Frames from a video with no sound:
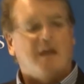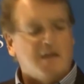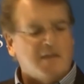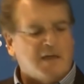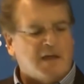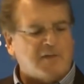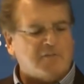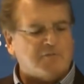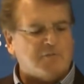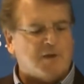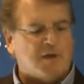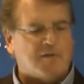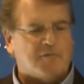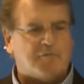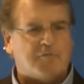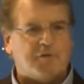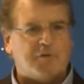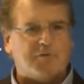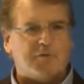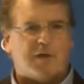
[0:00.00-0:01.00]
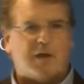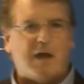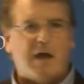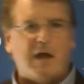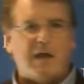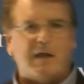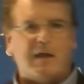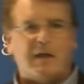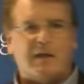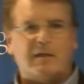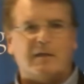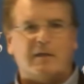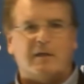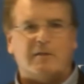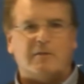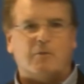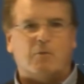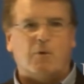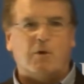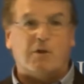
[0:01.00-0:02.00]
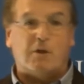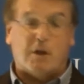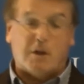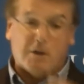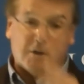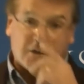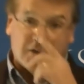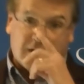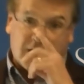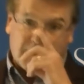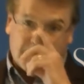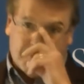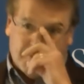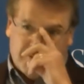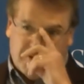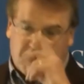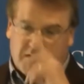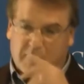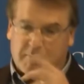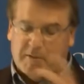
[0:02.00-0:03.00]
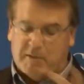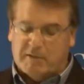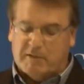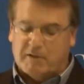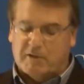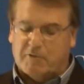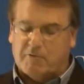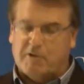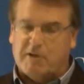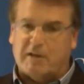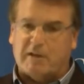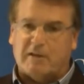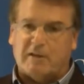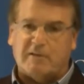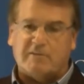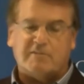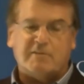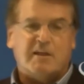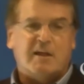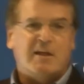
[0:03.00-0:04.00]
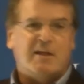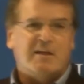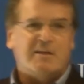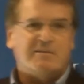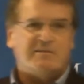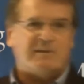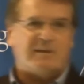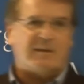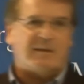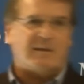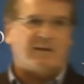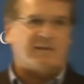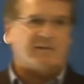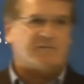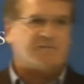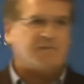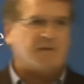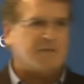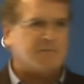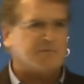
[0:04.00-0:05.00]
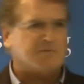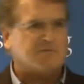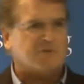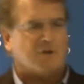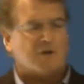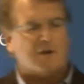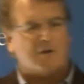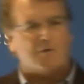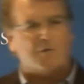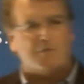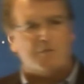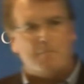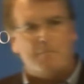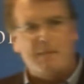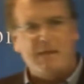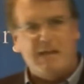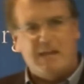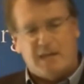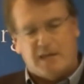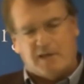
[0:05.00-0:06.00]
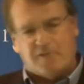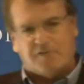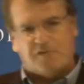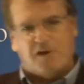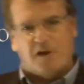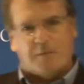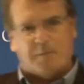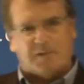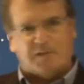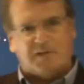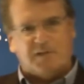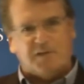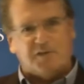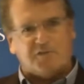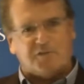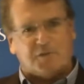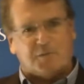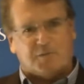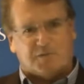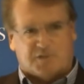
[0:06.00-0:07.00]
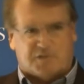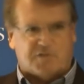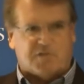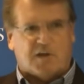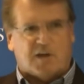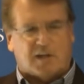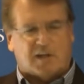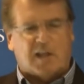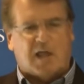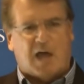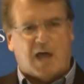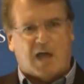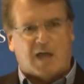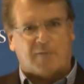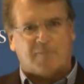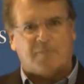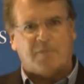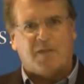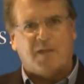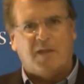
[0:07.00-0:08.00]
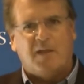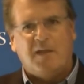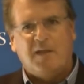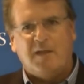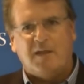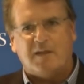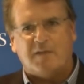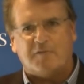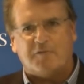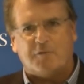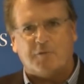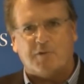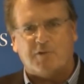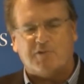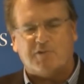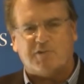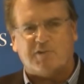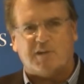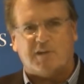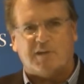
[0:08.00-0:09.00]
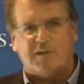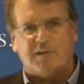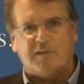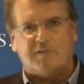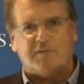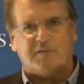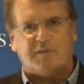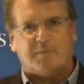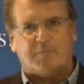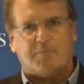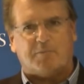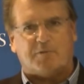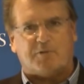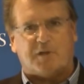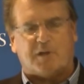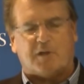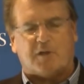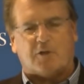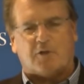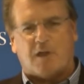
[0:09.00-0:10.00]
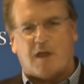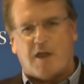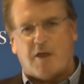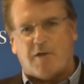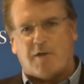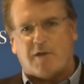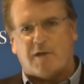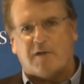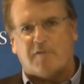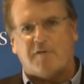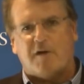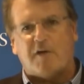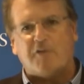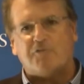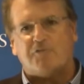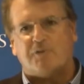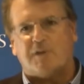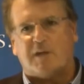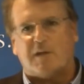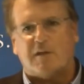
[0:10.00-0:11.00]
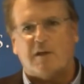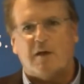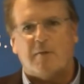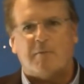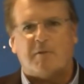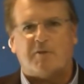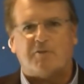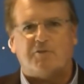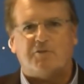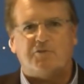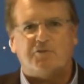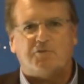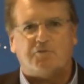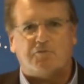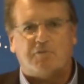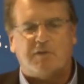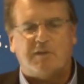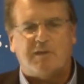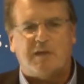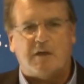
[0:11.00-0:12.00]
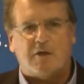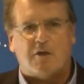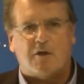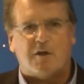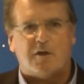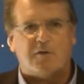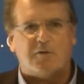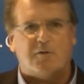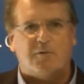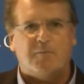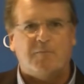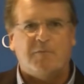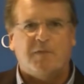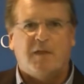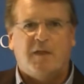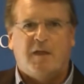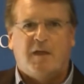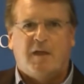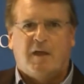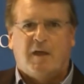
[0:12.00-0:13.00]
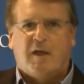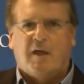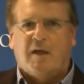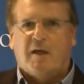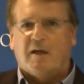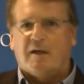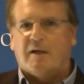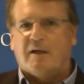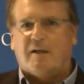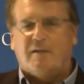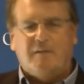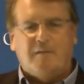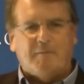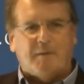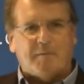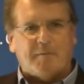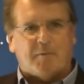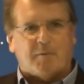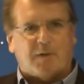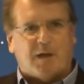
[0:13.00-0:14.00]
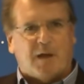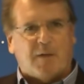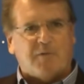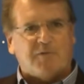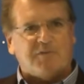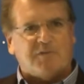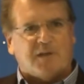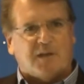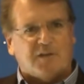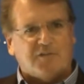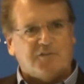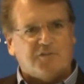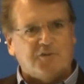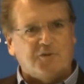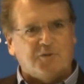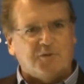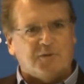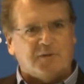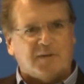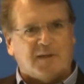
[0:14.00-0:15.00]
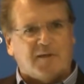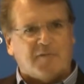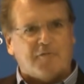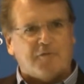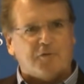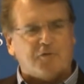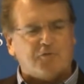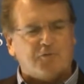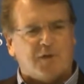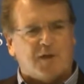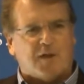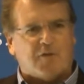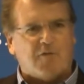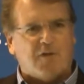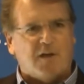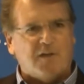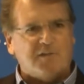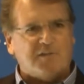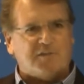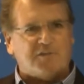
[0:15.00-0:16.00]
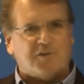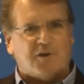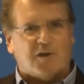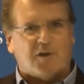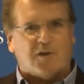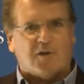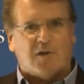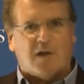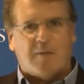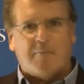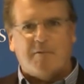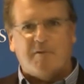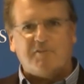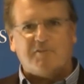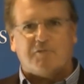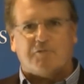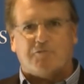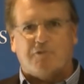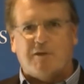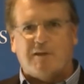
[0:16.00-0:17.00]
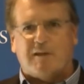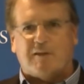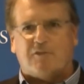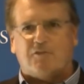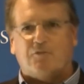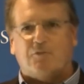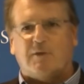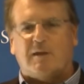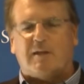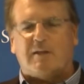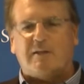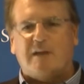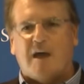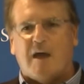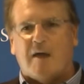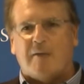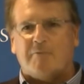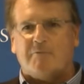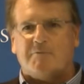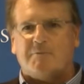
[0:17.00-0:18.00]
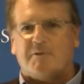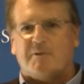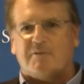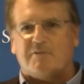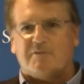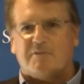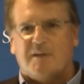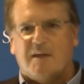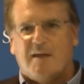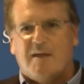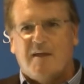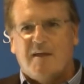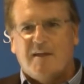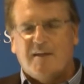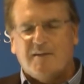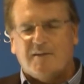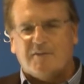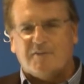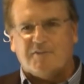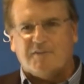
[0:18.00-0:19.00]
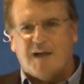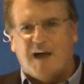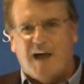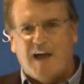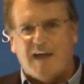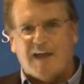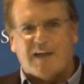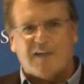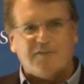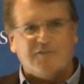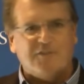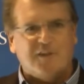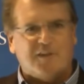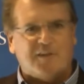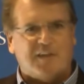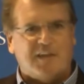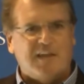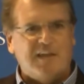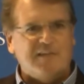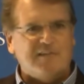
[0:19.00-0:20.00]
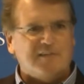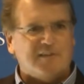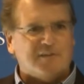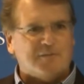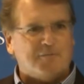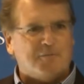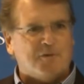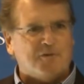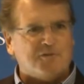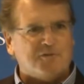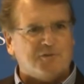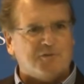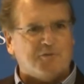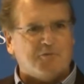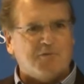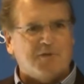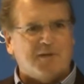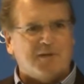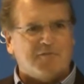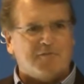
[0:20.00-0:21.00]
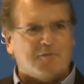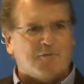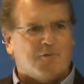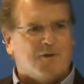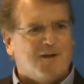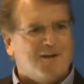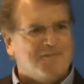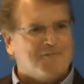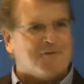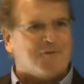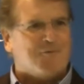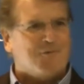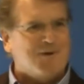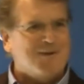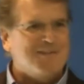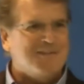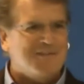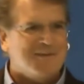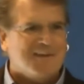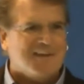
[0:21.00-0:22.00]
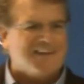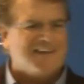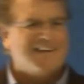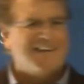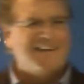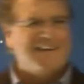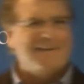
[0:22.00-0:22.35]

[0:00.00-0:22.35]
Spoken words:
That's why Friedrich Hayek, the one article I recommended on the reading list, said in his famous article, The Meaning of Competition, which is online. And if you're interested in this particular area of Austrian economics, you should read that article. I remember when I was a student and I first ran across this article, I must have read it 20 times because Hayek is not the easiest person to read for one thing.